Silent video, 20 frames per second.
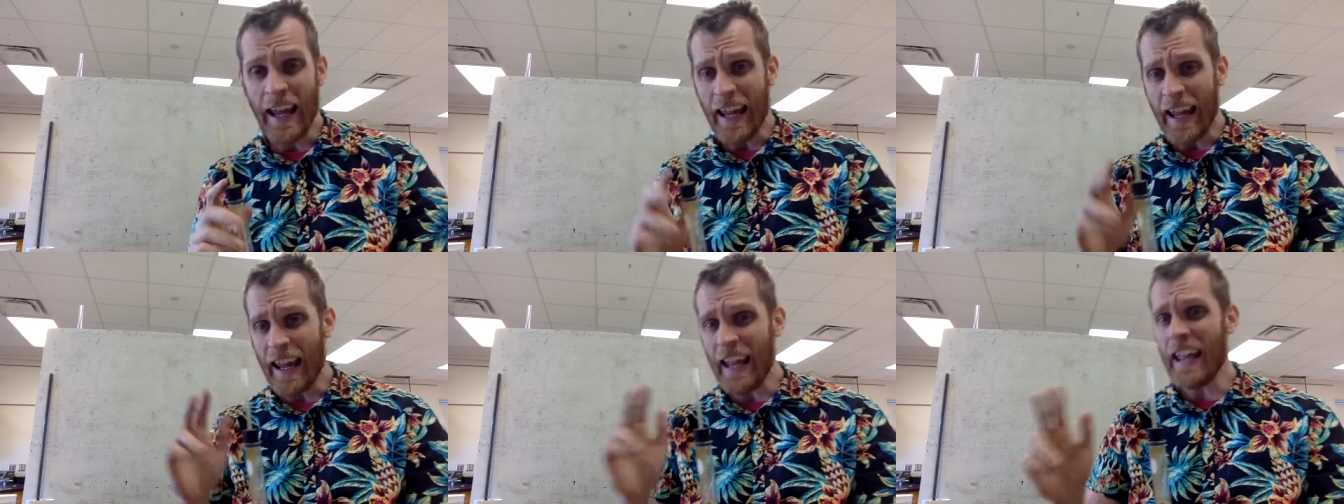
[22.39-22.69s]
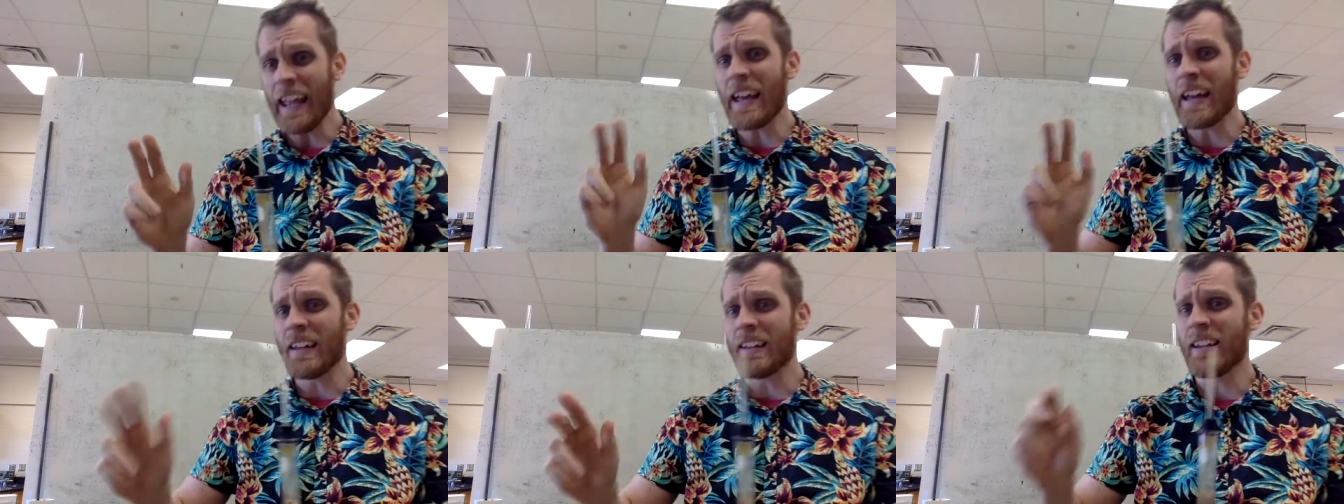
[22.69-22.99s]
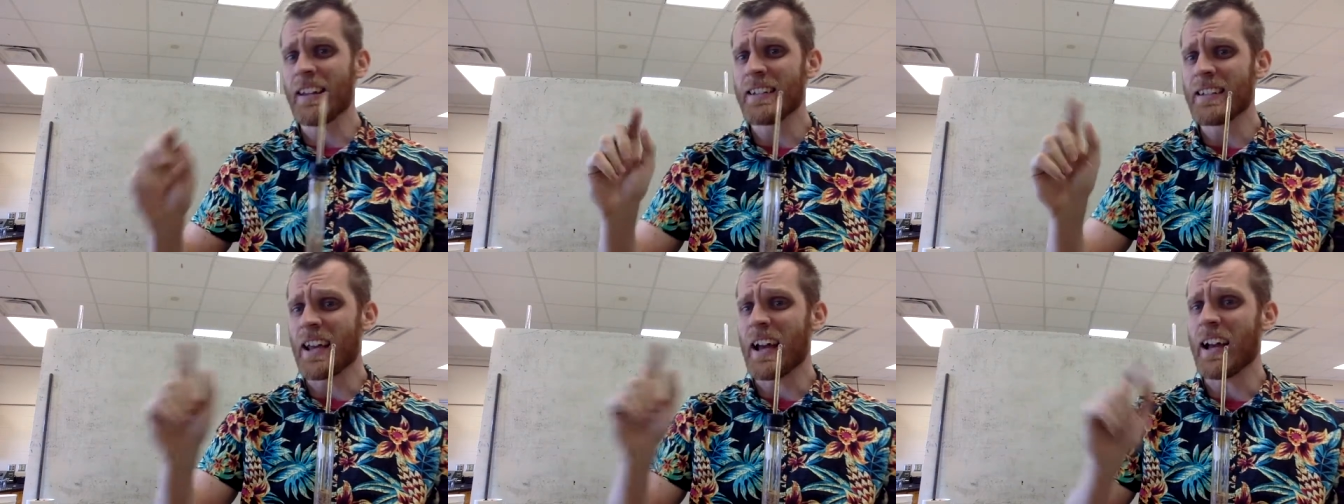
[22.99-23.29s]

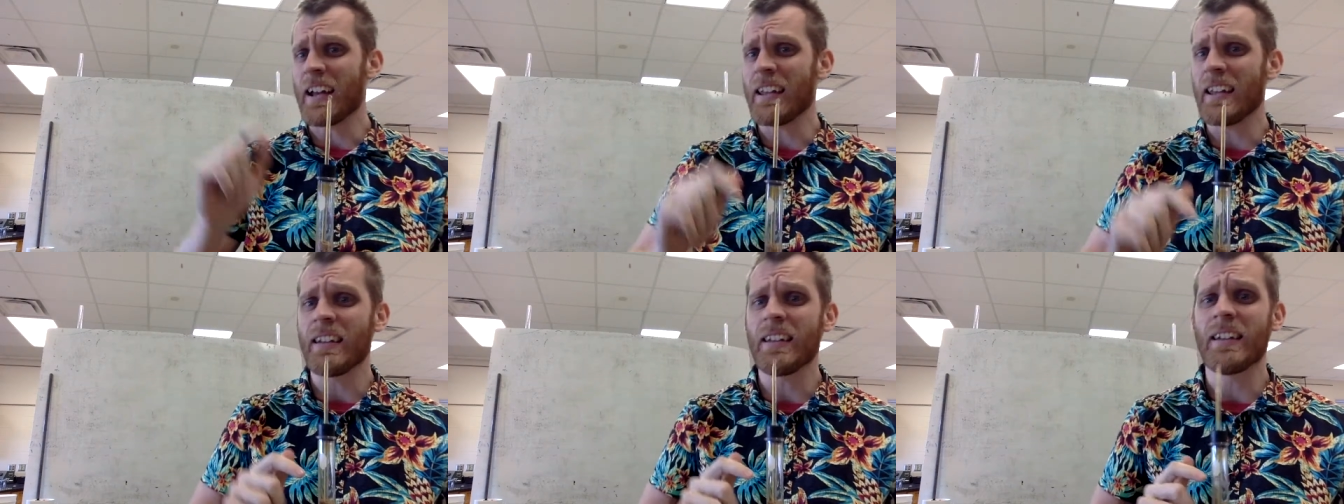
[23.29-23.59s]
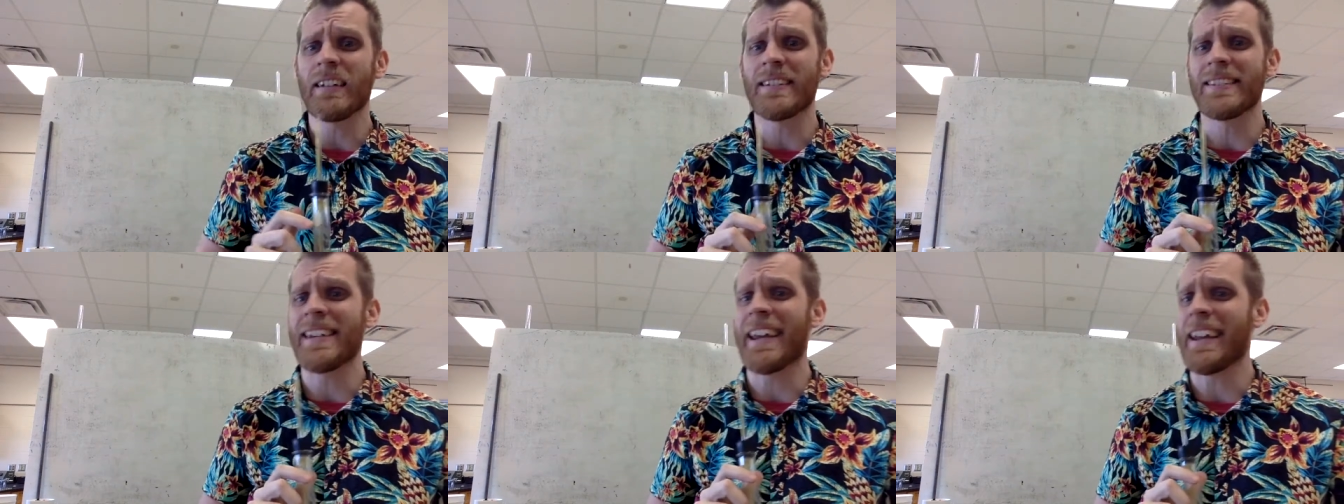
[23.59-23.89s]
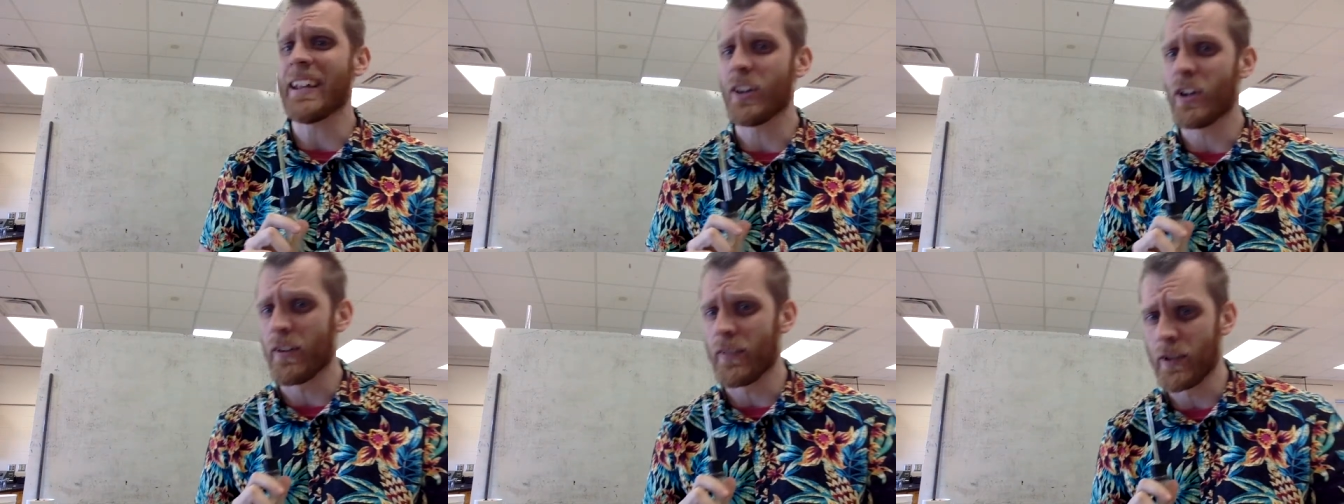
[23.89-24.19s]
And tie in the
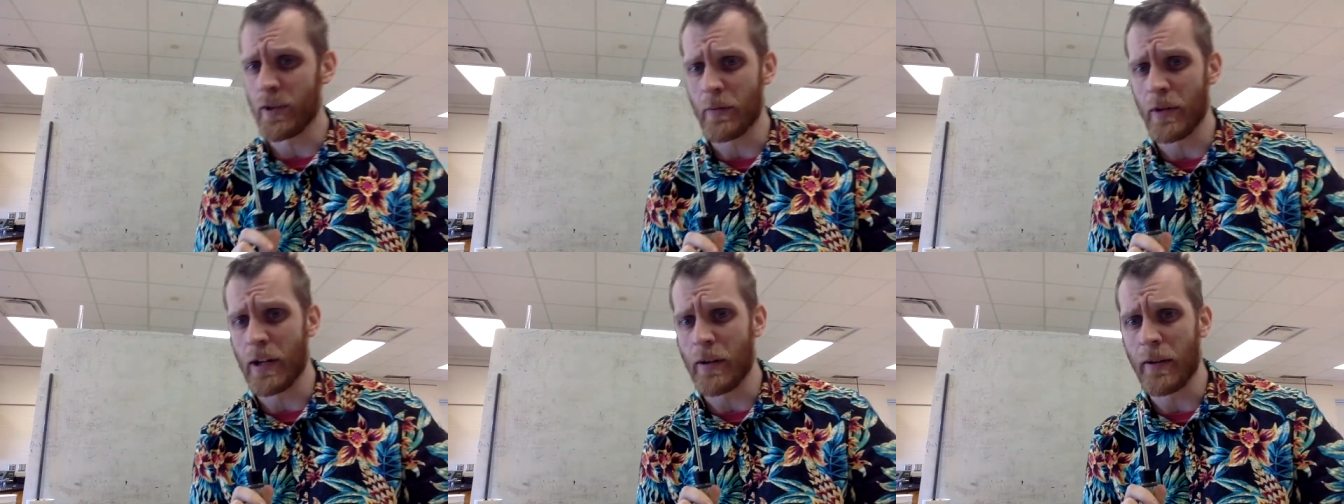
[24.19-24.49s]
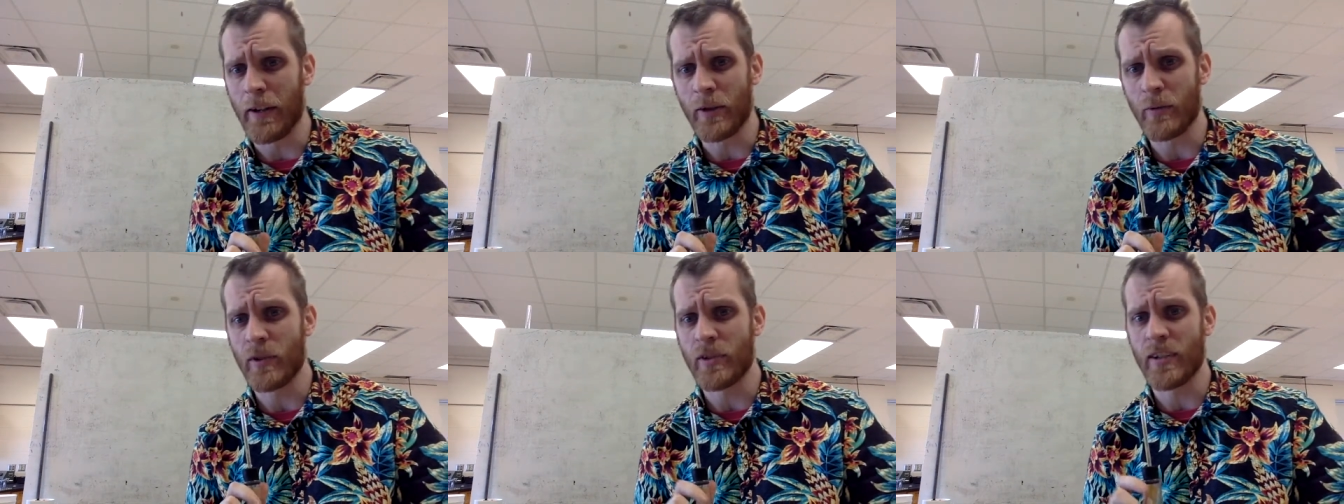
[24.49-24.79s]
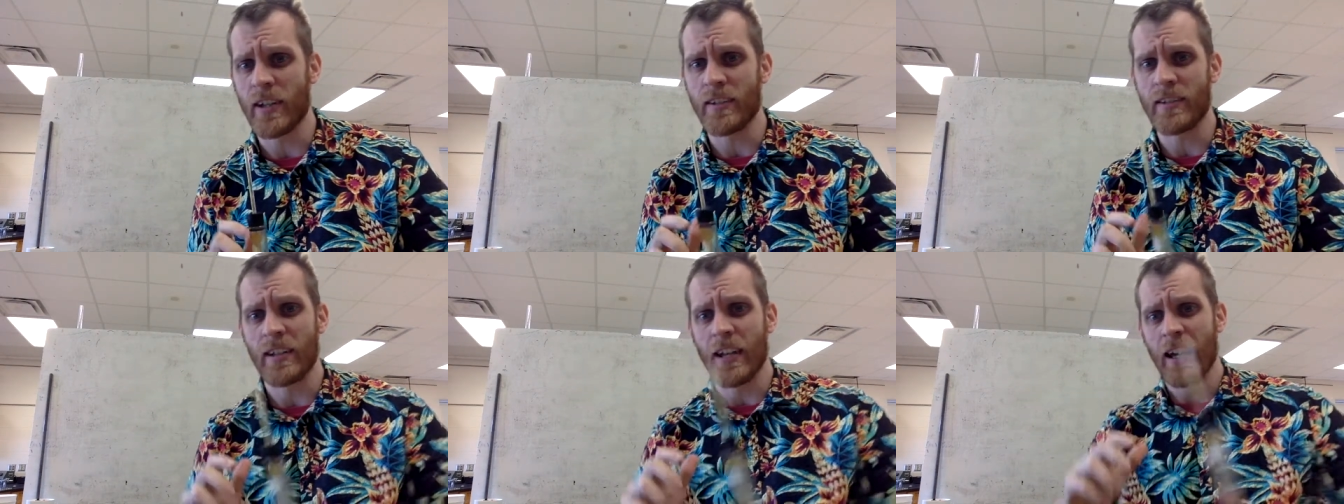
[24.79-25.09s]
second law of thermodynamics, which
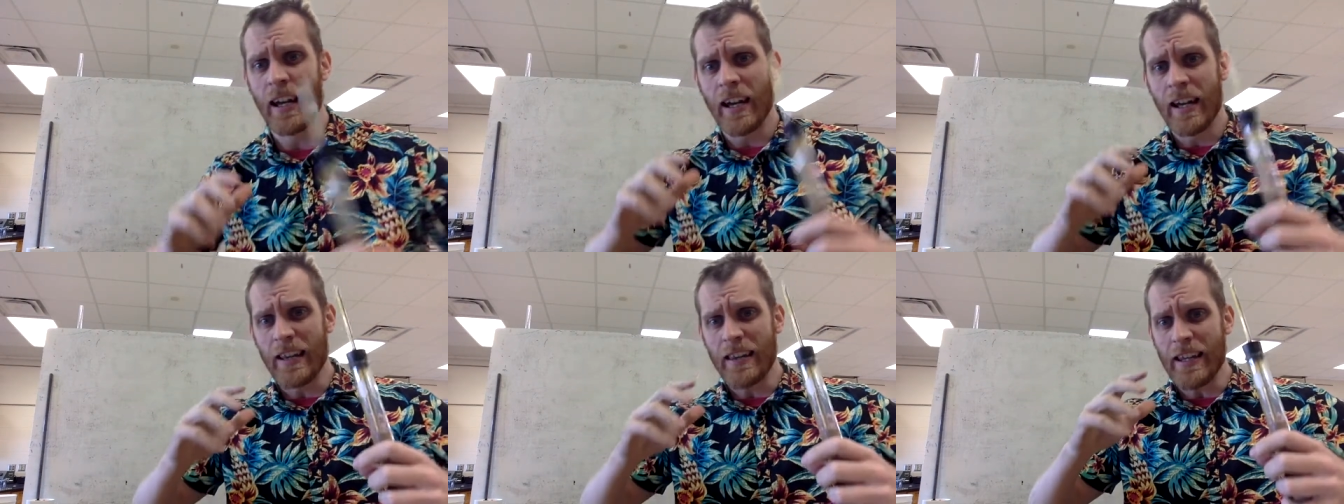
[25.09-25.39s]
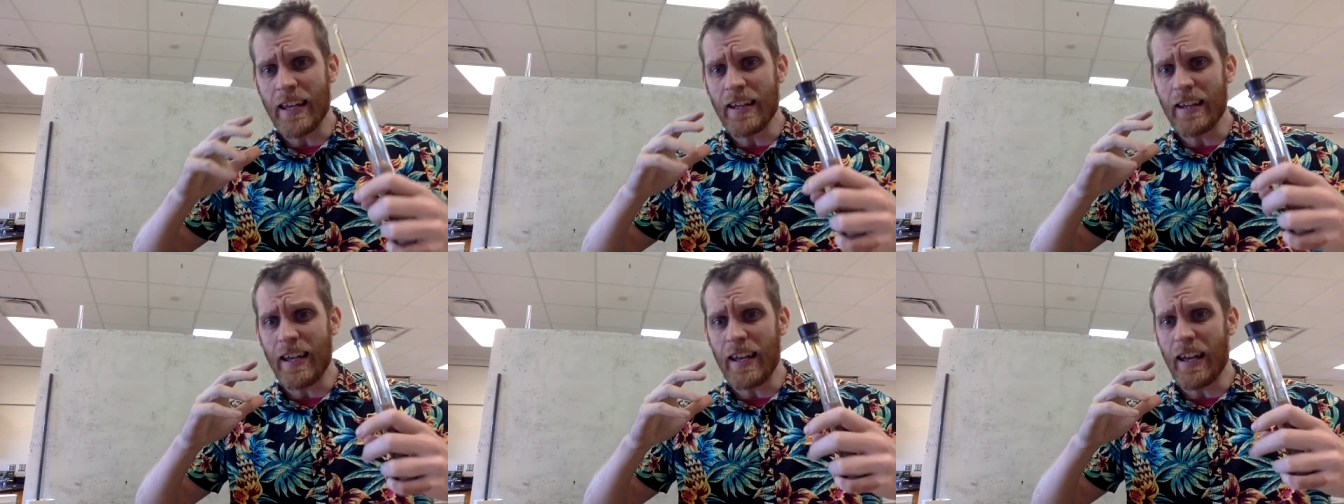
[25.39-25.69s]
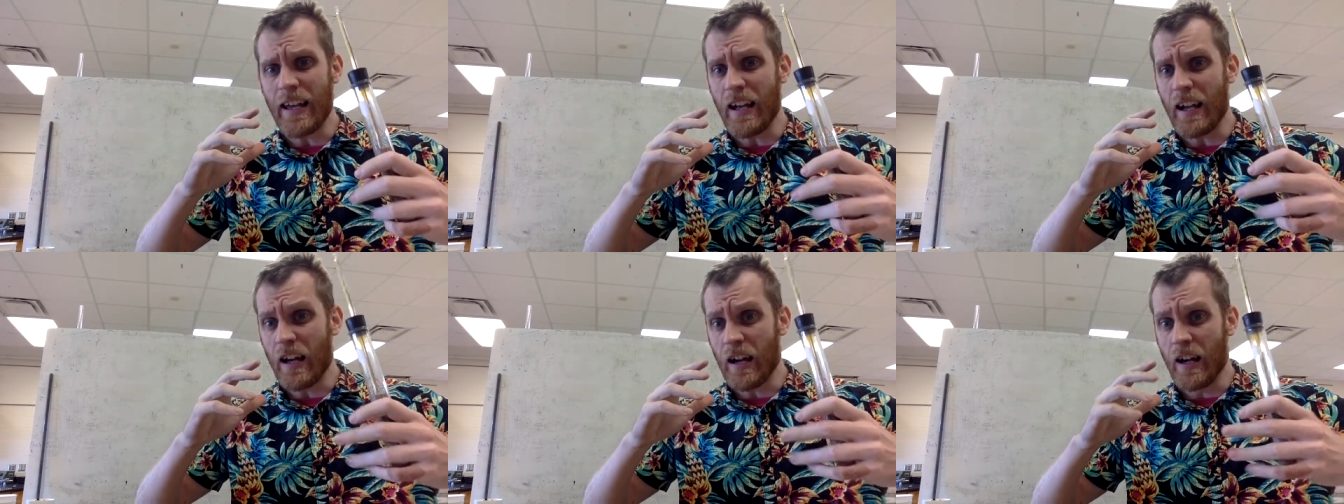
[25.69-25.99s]
says that
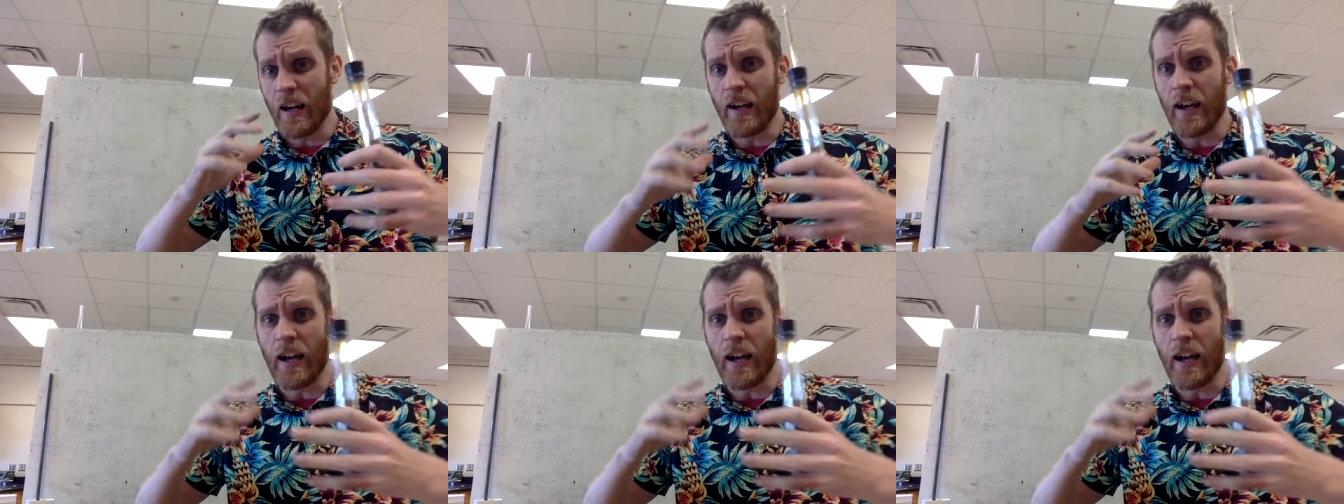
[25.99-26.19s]
uh,